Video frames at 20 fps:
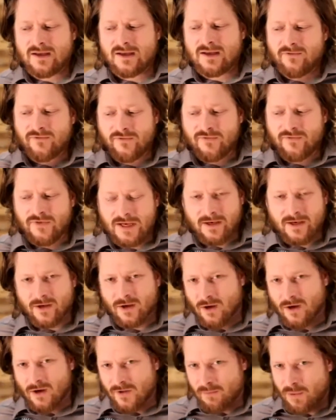Feed
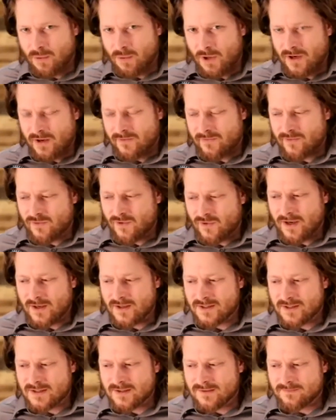on the body of
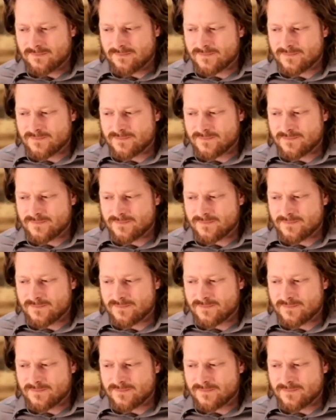Christ.